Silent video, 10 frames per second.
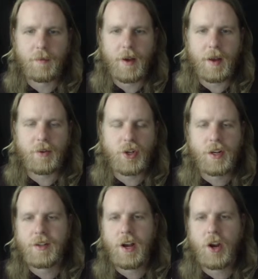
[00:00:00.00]
My machine
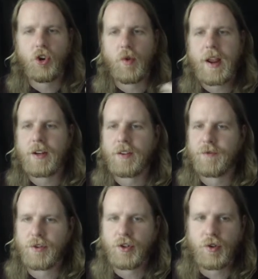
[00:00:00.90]
is not great
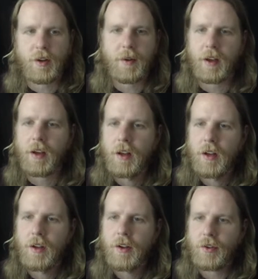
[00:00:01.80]
for streaming,
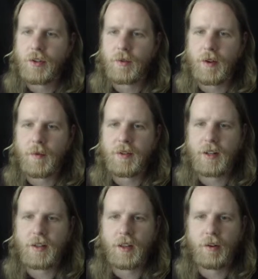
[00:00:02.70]
so sometimes it
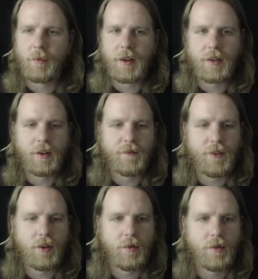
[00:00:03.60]
gets a little bit
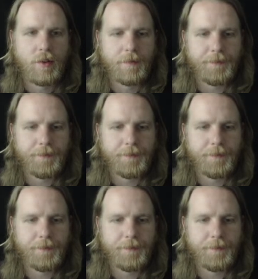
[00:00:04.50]
confused.